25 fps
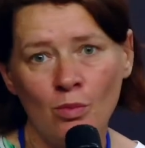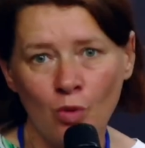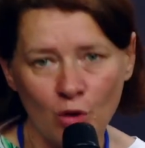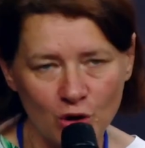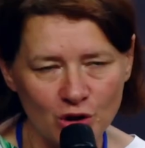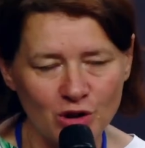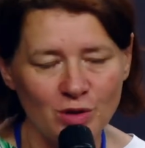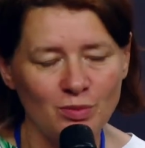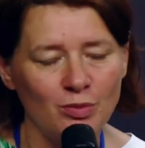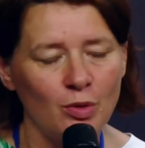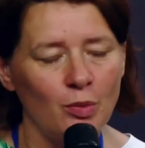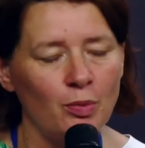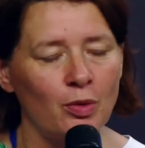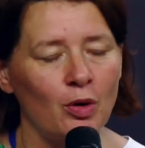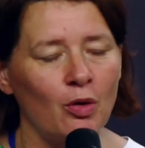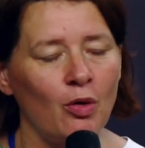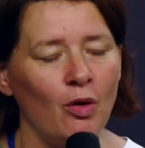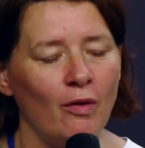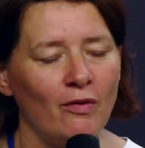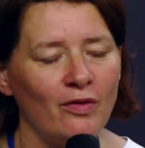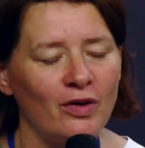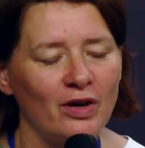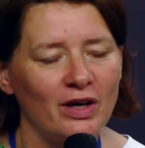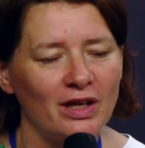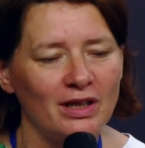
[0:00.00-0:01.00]
need to talk
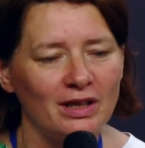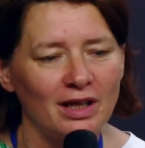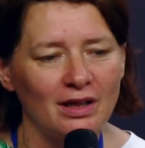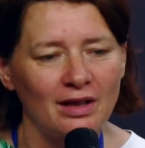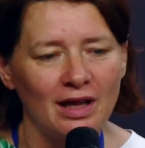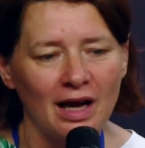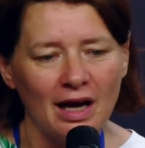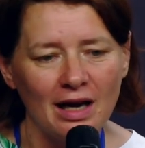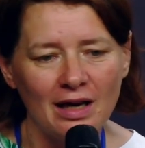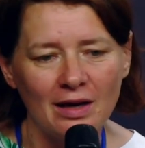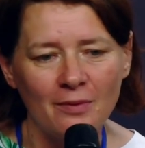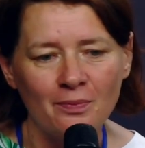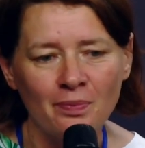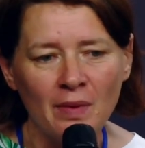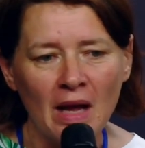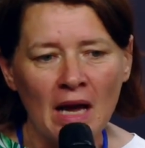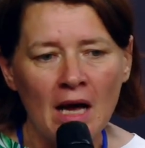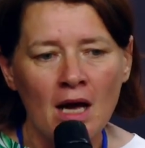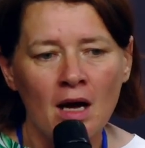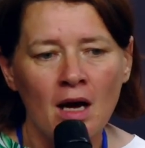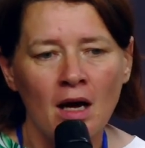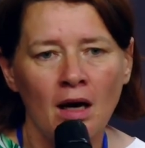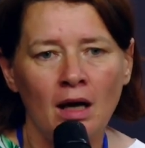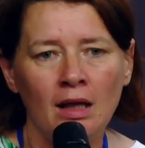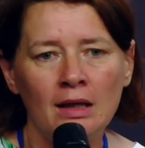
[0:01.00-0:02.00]
about
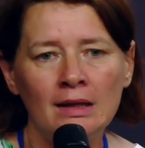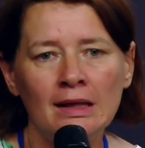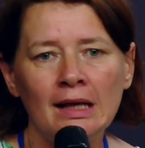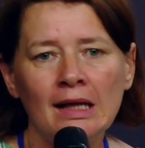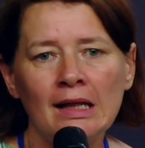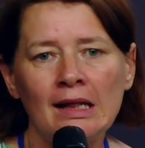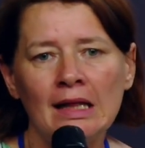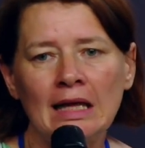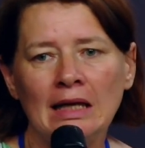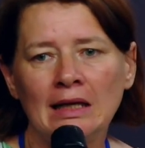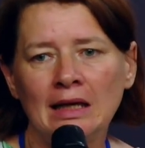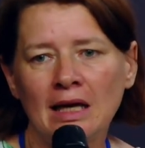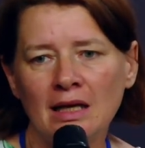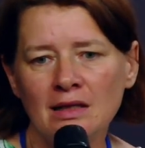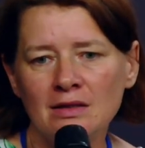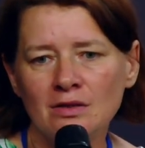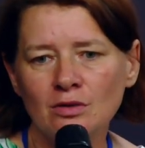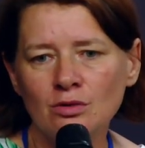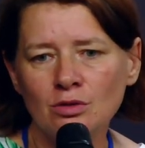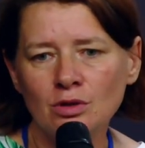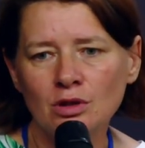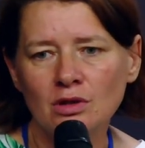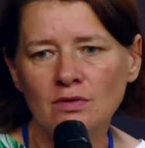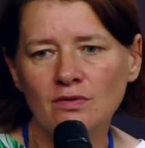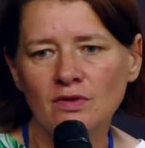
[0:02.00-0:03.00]
definitions,
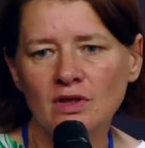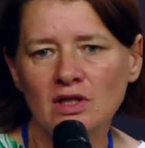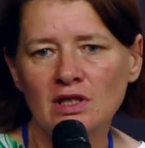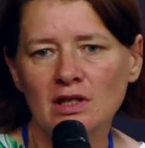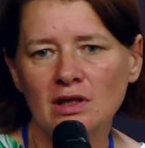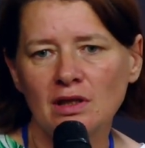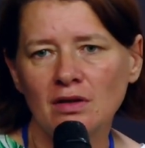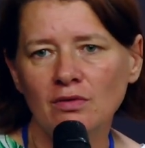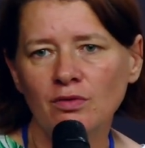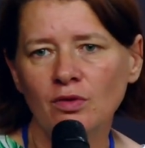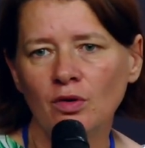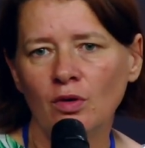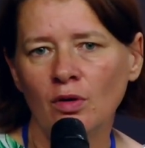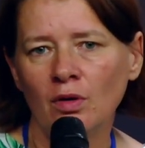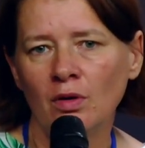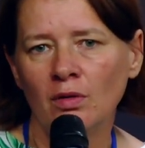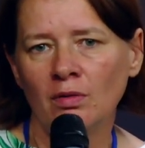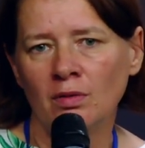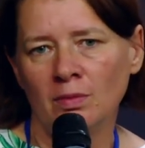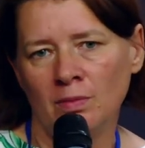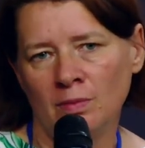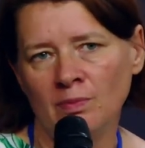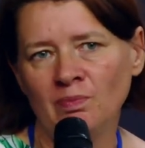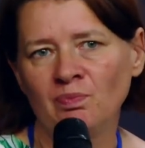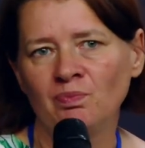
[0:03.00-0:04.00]
but
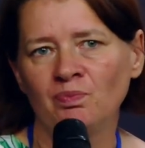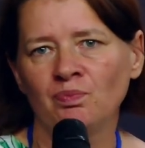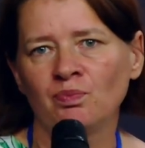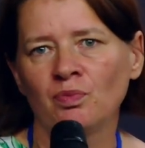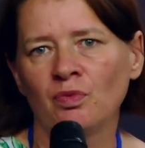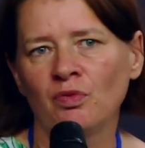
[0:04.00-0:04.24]
what's